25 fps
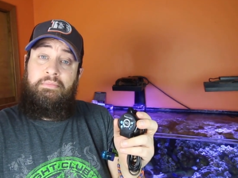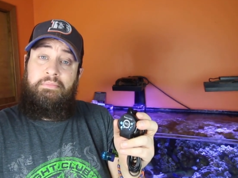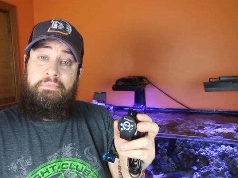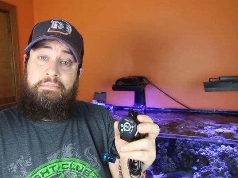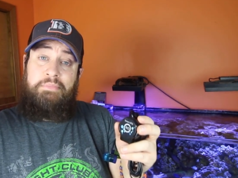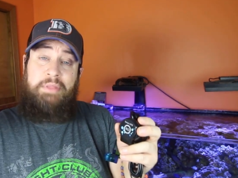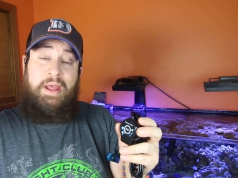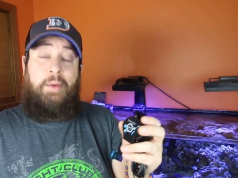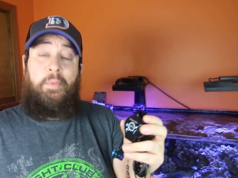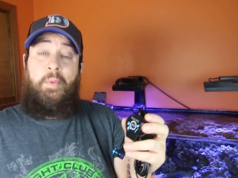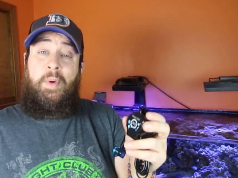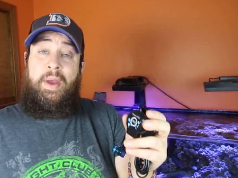
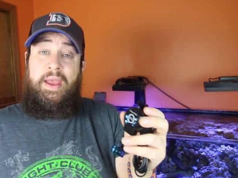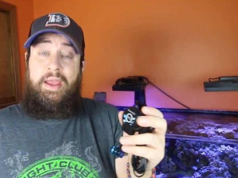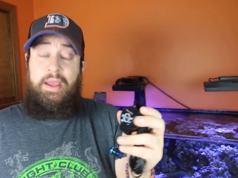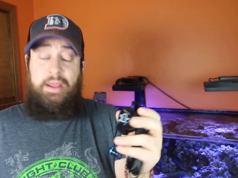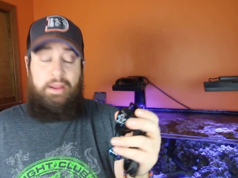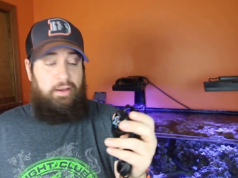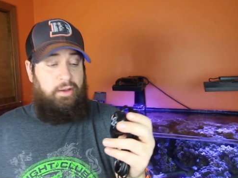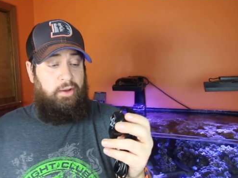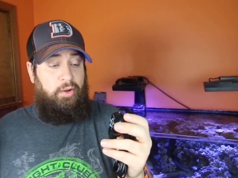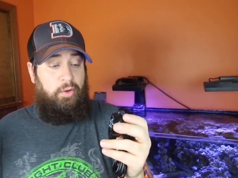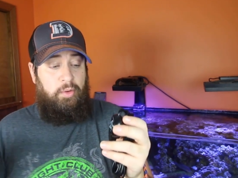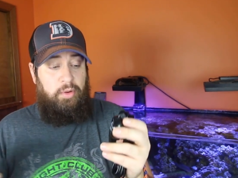that way,
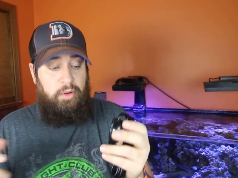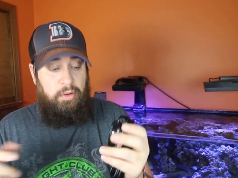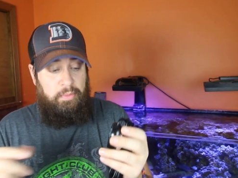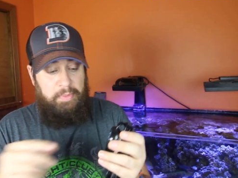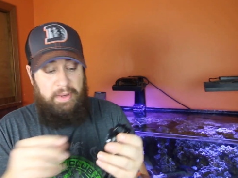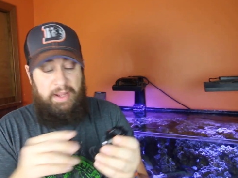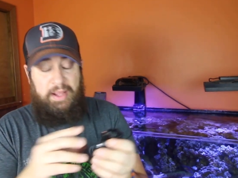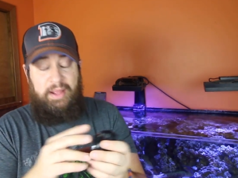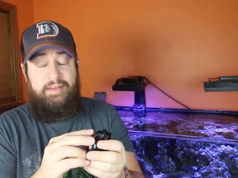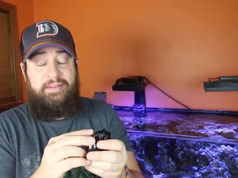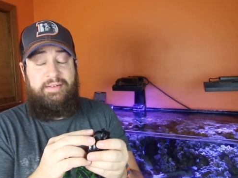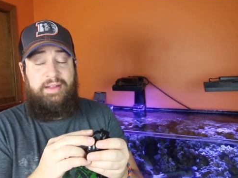you know,
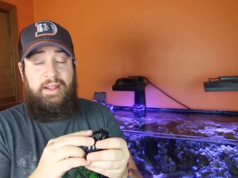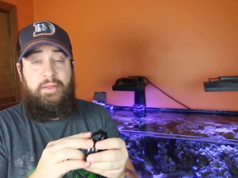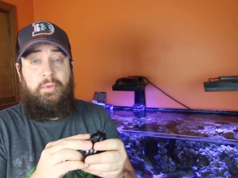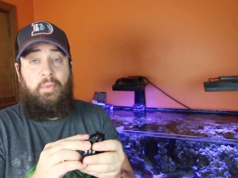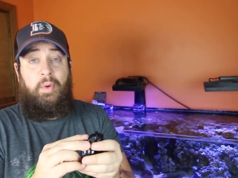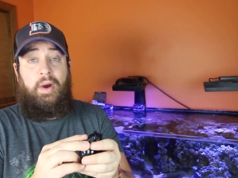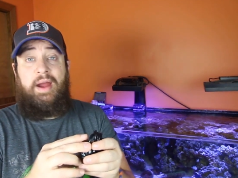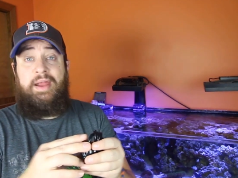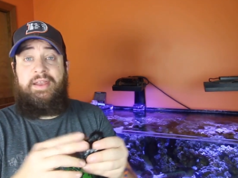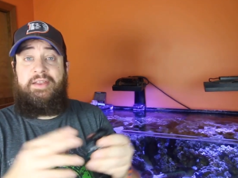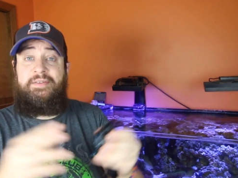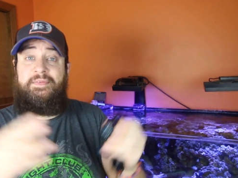because
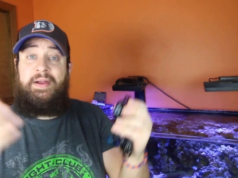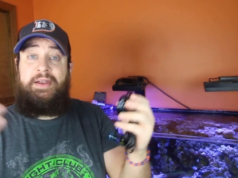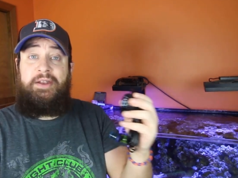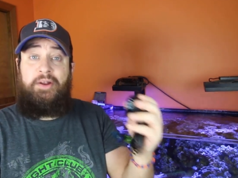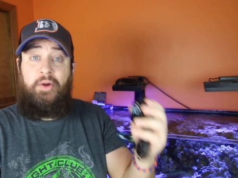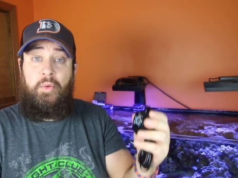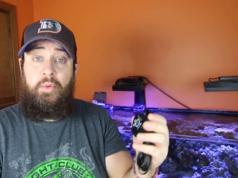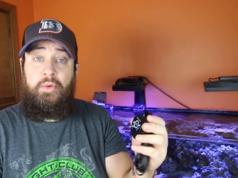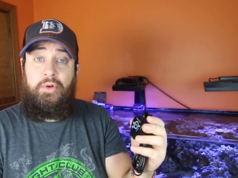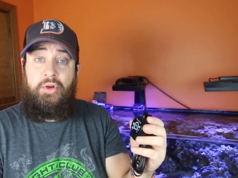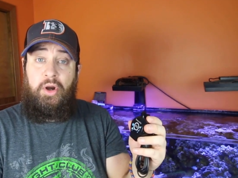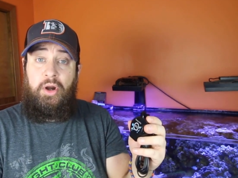otherwise if I
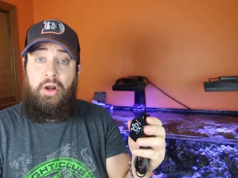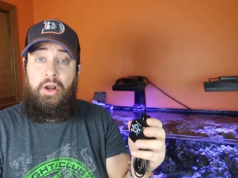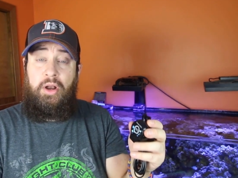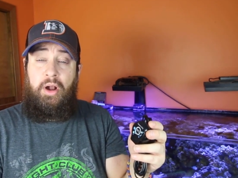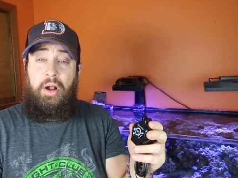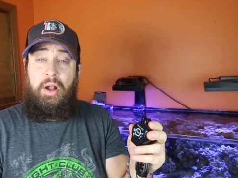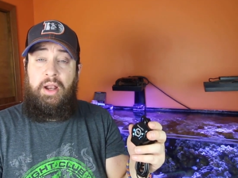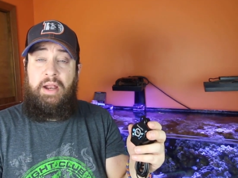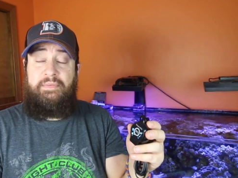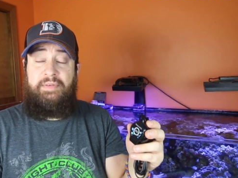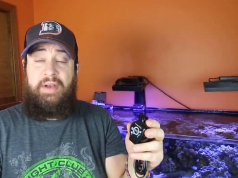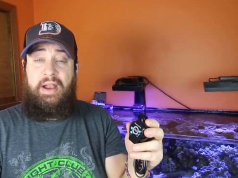don't turn it
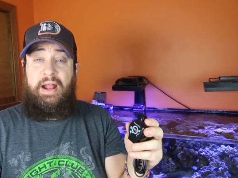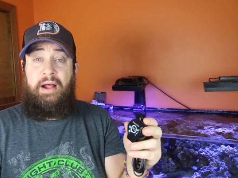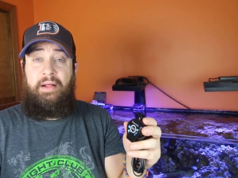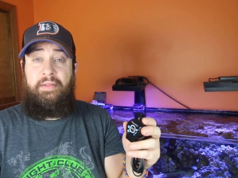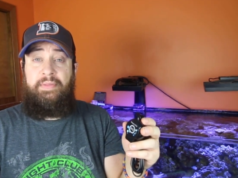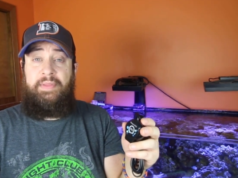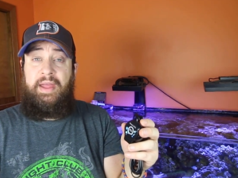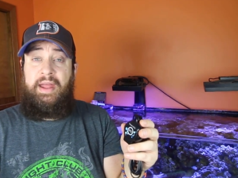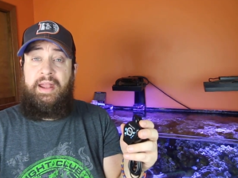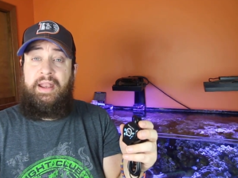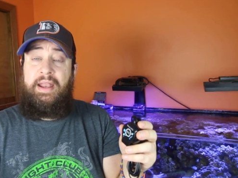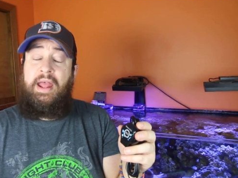on every now
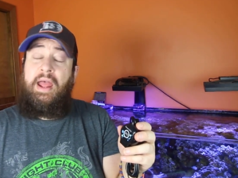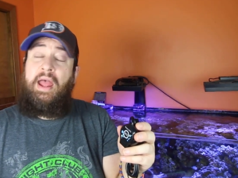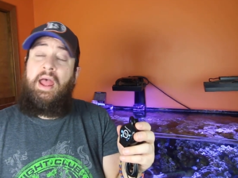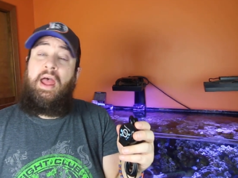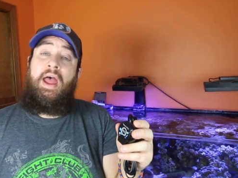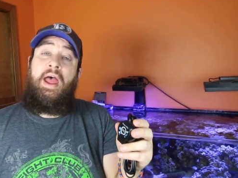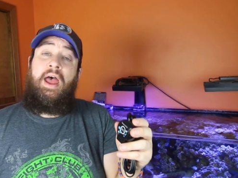and then,